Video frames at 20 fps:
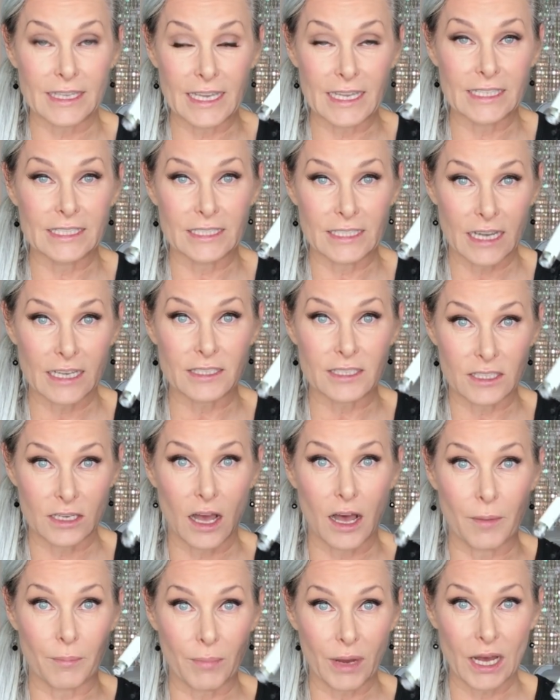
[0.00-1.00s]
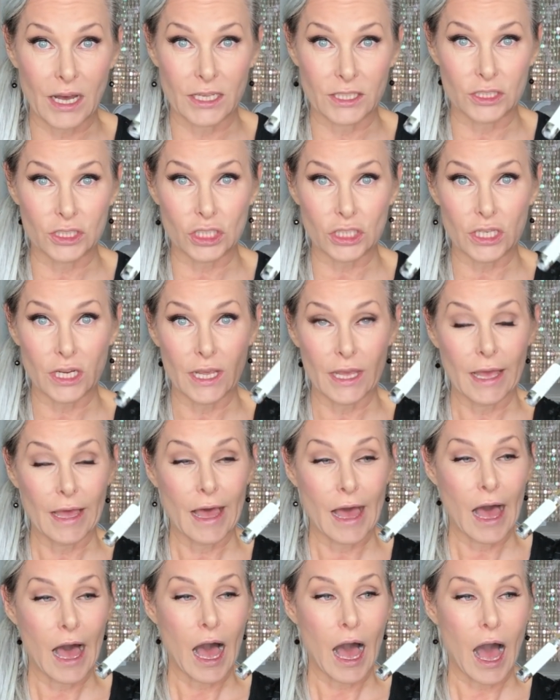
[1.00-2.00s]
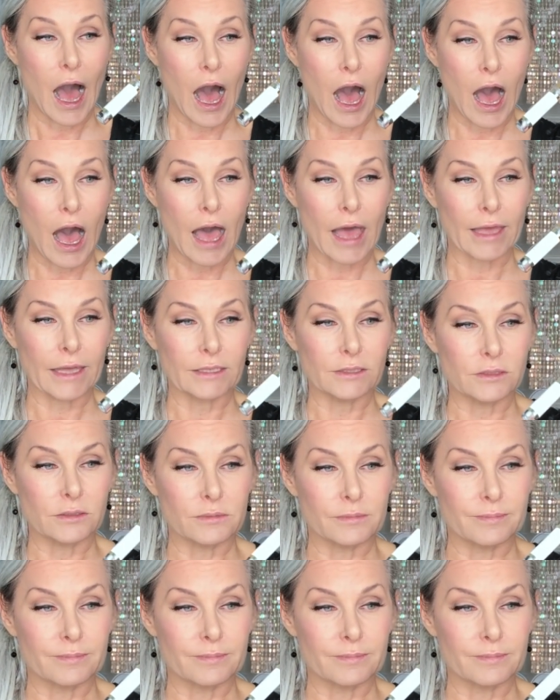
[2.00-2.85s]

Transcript: It does not budge. I